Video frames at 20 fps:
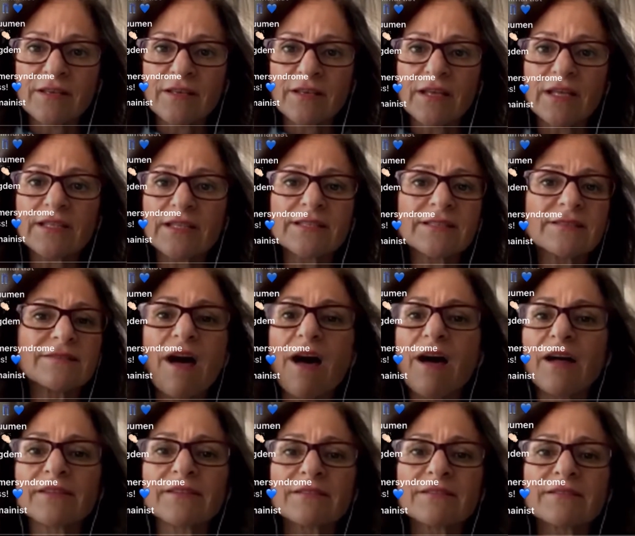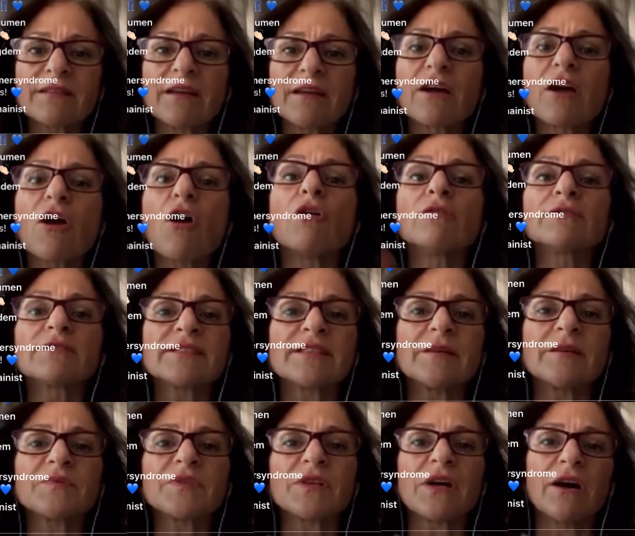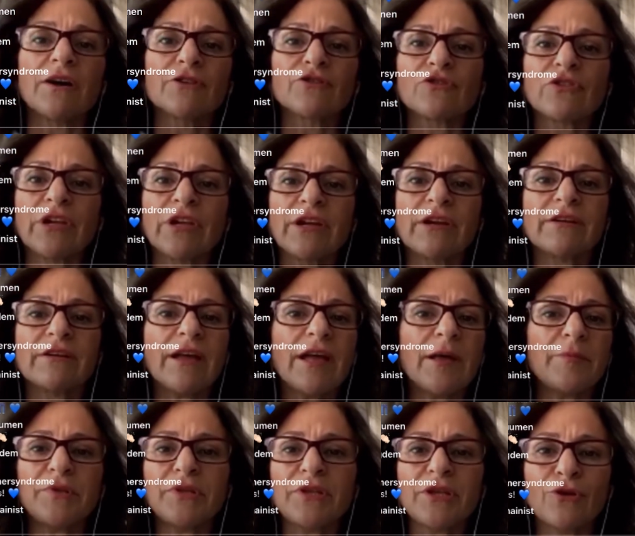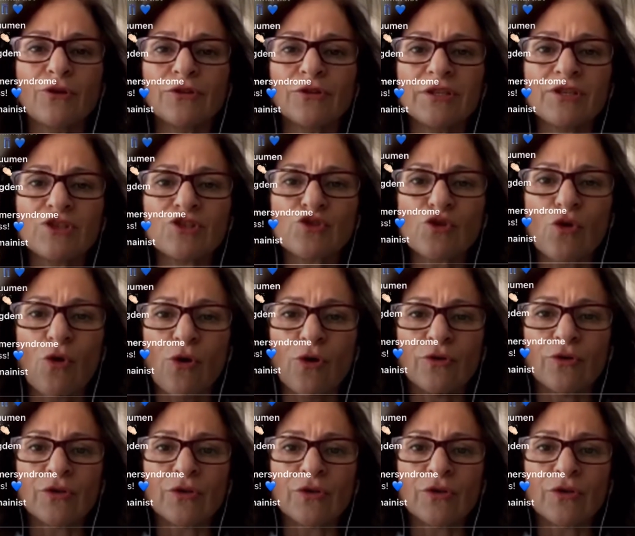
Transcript: It's not a concept out there happening on its own.